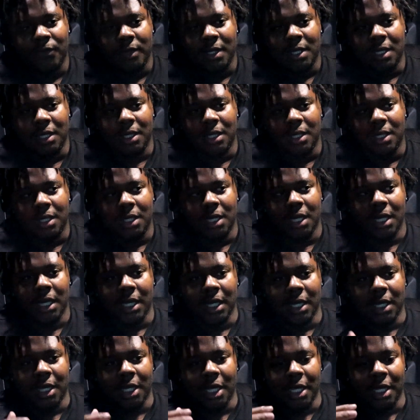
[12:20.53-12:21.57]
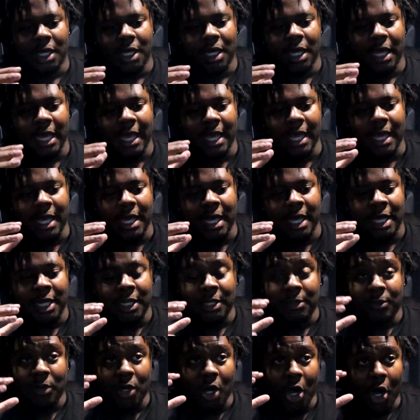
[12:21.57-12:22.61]
choking the chicken,
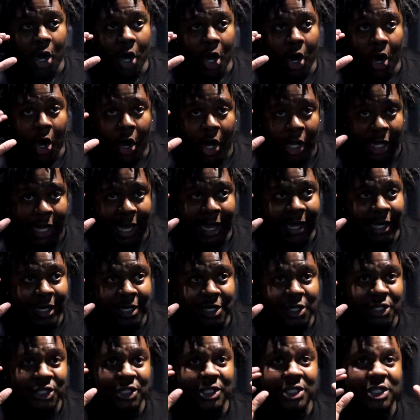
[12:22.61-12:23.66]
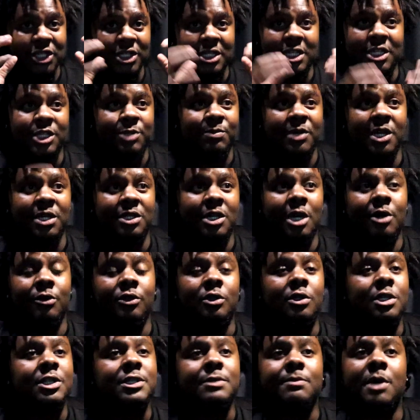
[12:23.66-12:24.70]
and all that energy just gets pent up.
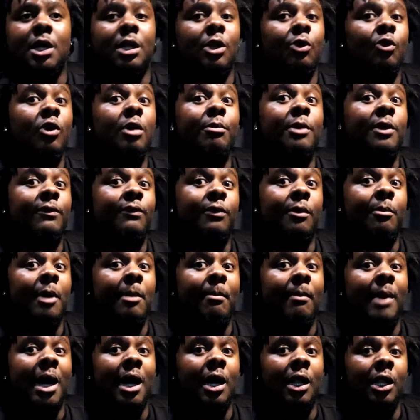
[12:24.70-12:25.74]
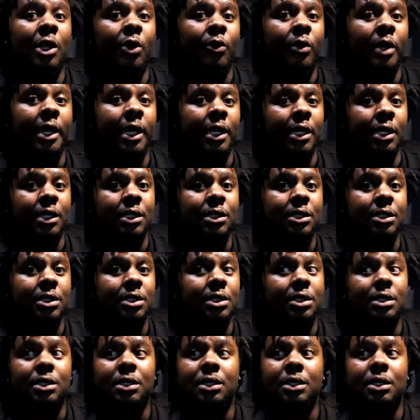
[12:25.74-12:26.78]
You can smell a woman from a mile a away. A mile
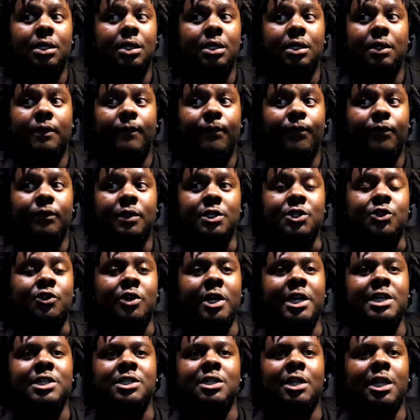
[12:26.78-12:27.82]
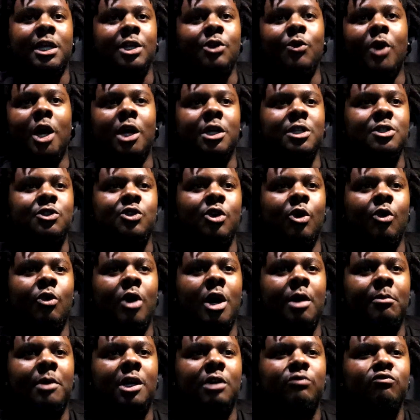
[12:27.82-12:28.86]
away. It's crazy. Like you walk into a
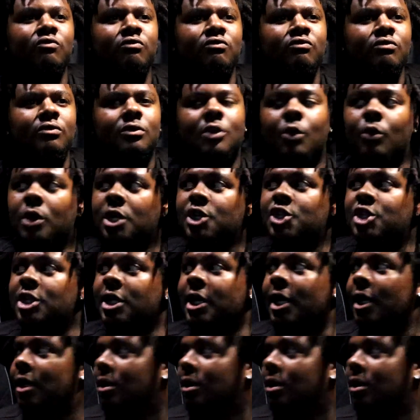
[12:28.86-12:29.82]
Walmart, where she